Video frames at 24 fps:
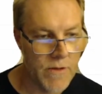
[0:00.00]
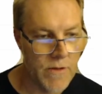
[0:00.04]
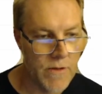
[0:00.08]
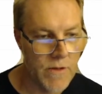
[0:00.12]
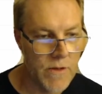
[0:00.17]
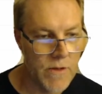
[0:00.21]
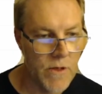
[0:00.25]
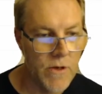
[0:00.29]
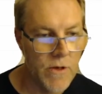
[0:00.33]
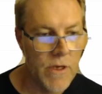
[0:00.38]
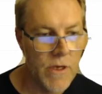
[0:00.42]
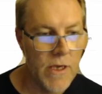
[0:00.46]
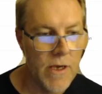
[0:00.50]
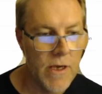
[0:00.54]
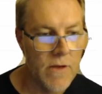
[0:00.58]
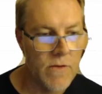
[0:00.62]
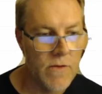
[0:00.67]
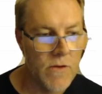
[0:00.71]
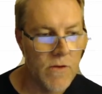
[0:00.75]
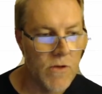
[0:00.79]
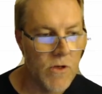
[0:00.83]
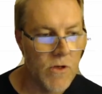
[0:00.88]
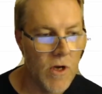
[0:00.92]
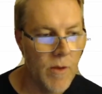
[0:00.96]
So here at the
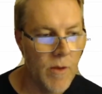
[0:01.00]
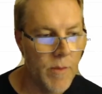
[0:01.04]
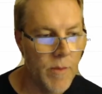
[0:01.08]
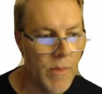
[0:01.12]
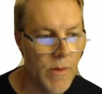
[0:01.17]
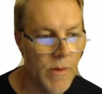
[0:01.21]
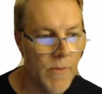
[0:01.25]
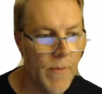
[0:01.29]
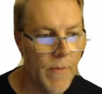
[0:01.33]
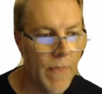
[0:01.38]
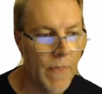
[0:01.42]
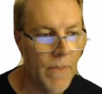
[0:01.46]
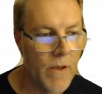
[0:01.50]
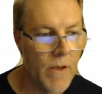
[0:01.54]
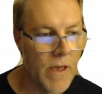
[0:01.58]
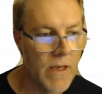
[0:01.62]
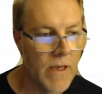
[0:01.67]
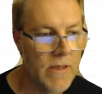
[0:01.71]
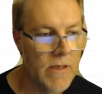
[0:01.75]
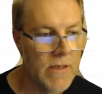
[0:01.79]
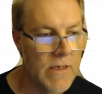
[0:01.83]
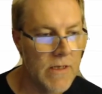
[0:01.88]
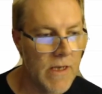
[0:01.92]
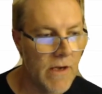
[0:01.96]
top, you can
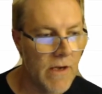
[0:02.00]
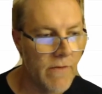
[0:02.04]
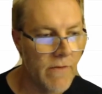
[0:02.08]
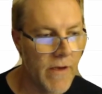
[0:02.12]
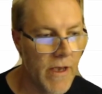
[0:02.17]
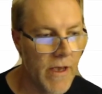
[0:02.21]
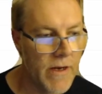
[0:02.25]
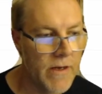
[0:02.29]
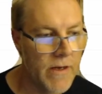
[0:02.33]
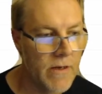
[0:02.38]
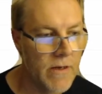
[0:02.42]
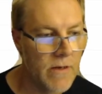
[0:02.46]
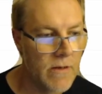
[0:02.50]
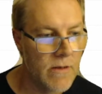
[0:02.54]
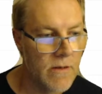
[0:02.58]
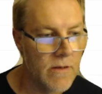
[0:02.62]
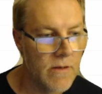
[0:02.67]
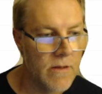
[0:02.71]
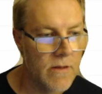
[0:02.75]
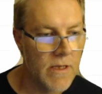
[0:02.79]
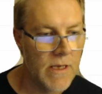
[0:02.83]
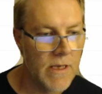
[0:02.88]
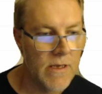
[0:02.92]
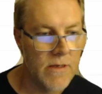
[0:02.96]
see I've added
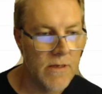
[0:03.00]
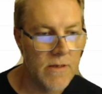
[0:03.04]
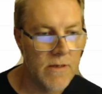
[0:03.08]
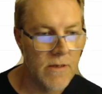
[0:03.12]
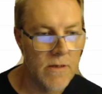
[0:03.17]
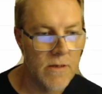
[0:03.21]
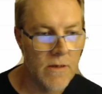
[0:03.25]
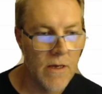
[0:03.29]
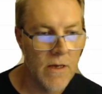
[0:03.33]
these